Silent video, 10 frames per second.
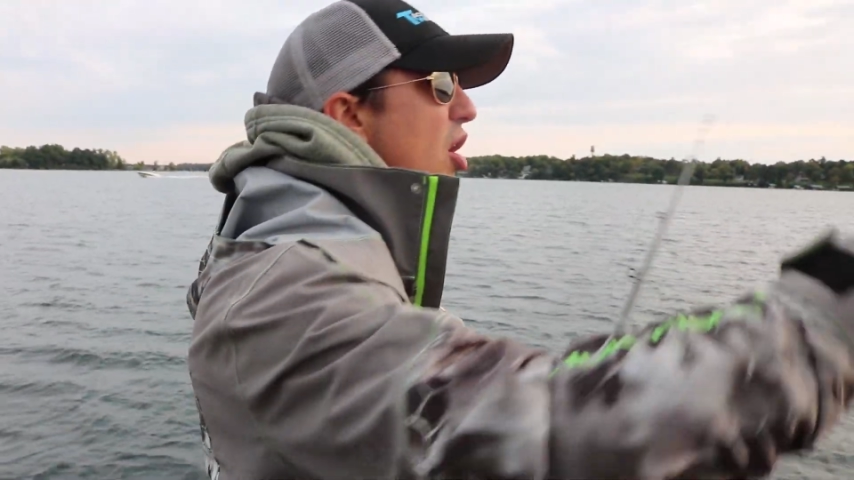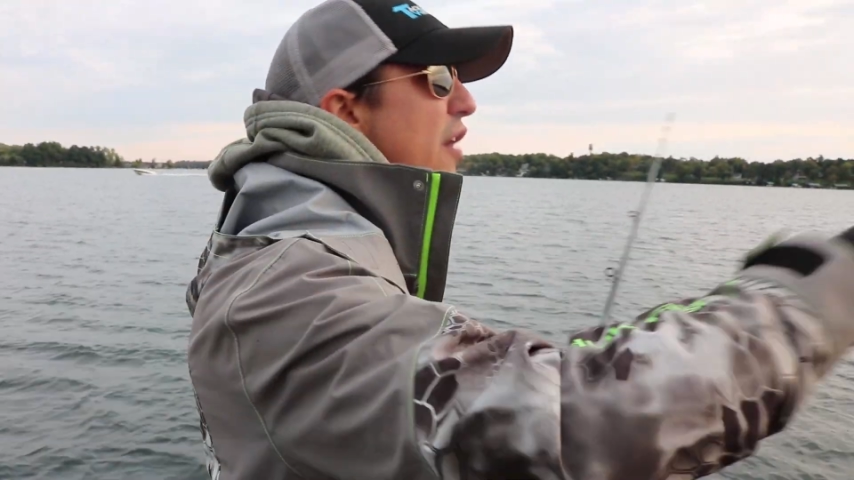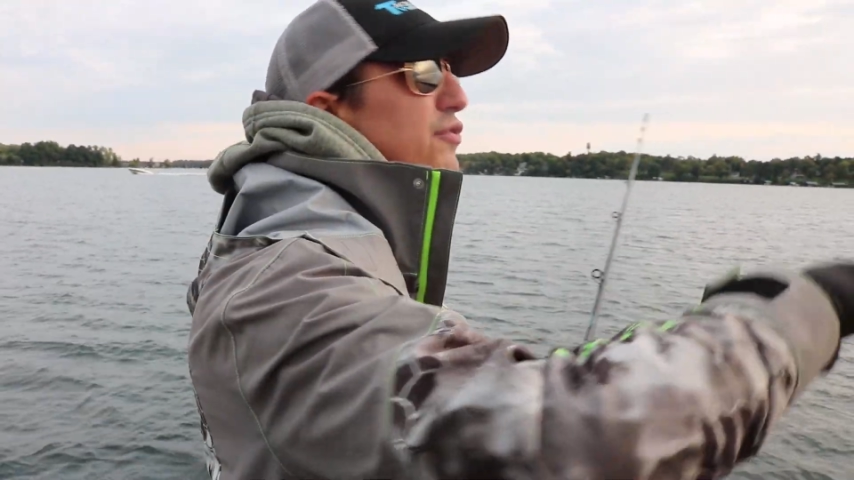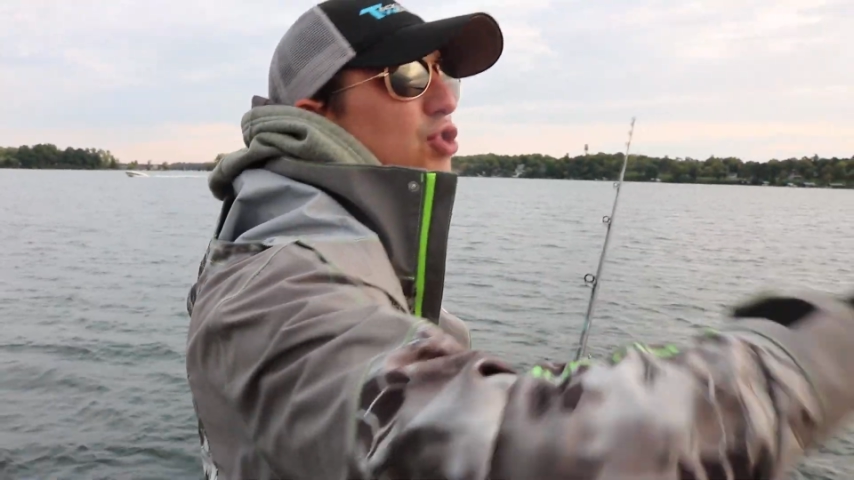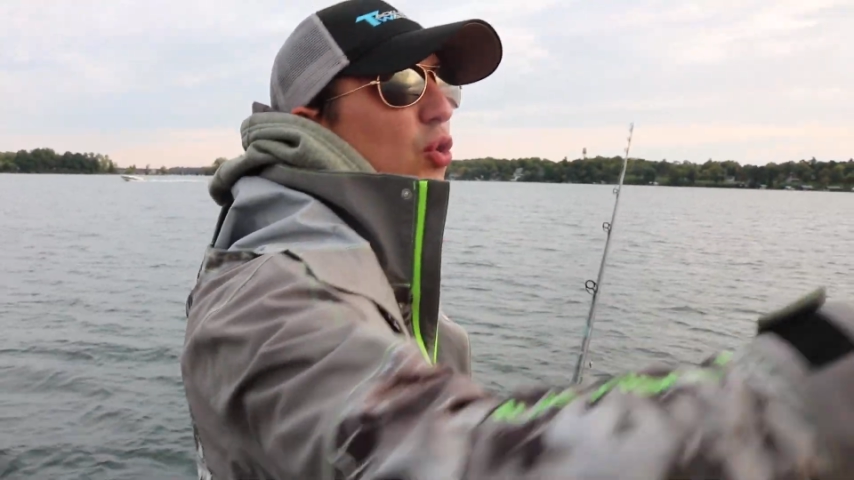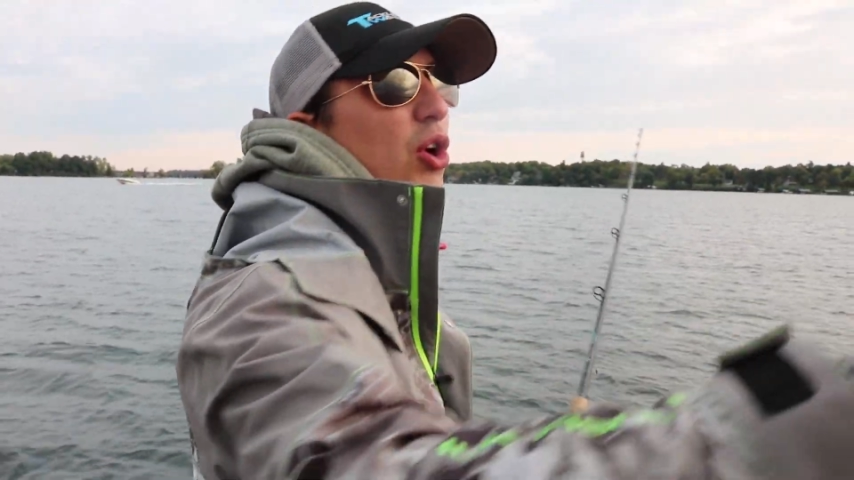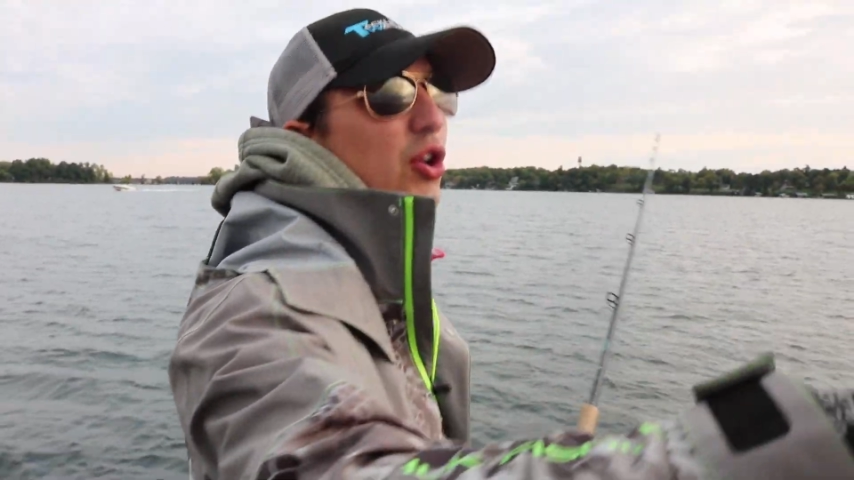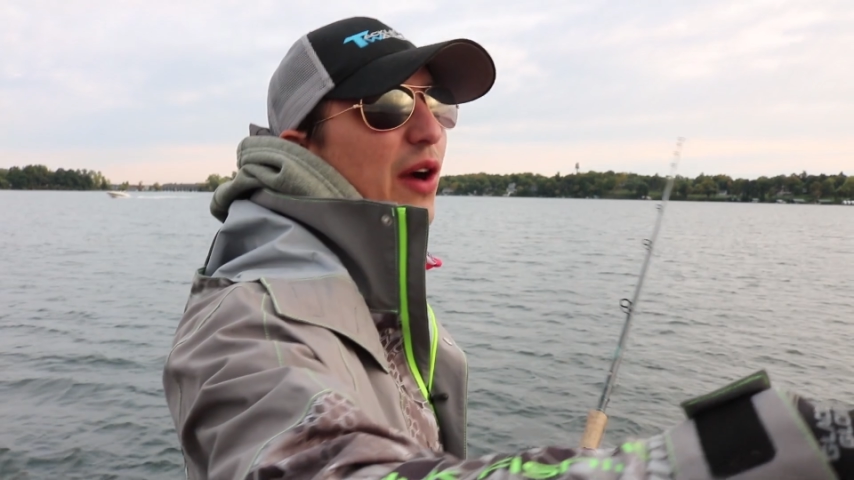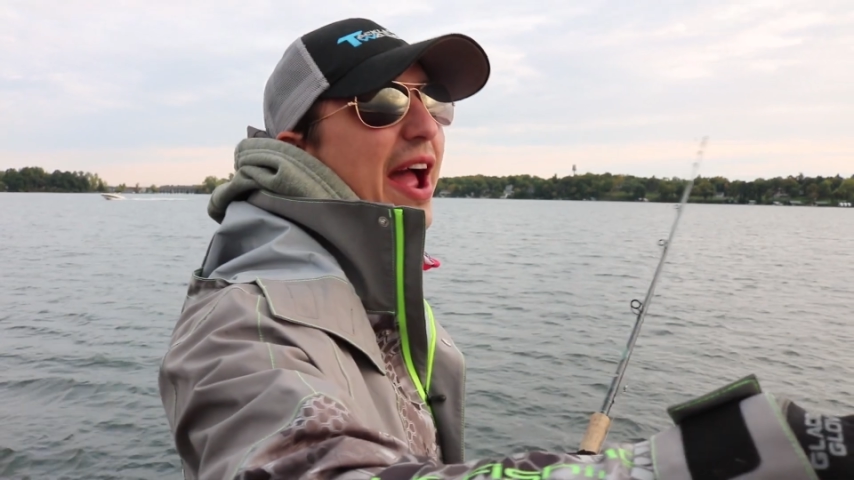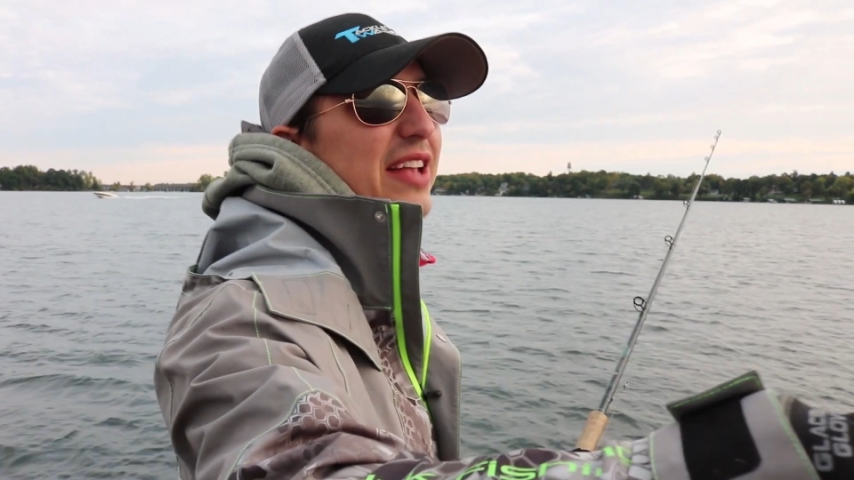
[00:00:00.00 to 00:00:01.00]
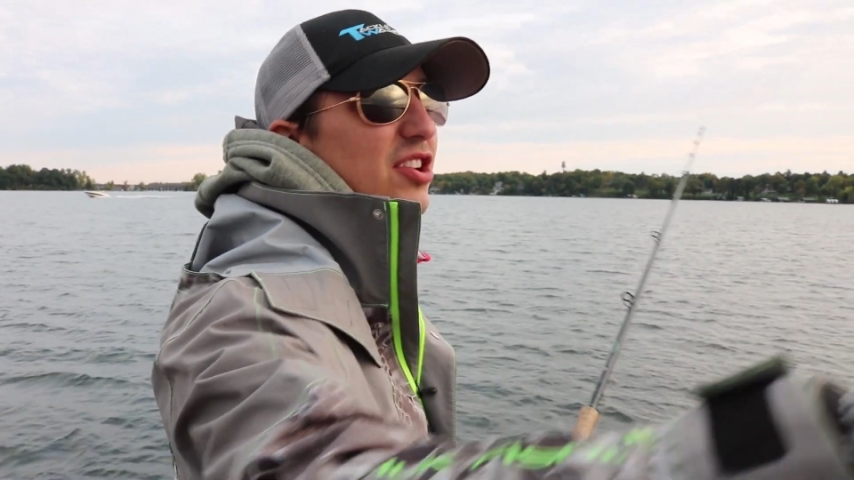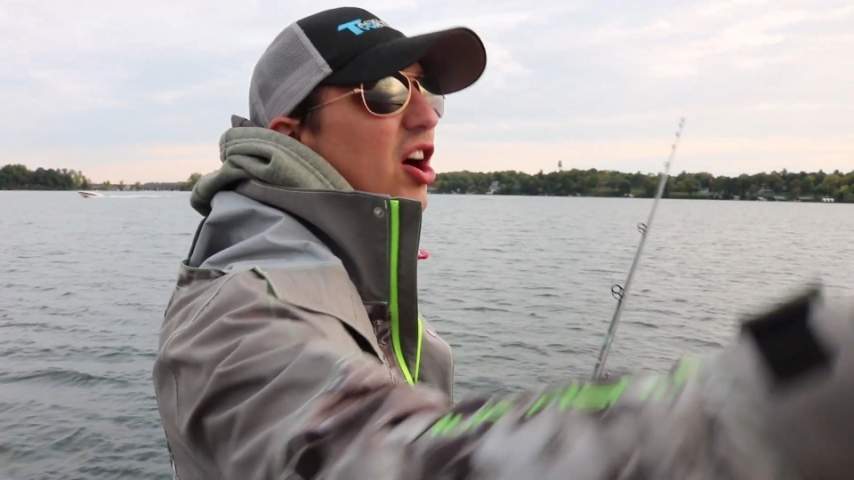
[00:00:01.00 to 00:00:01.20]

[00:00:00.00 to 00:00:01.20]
offshore grass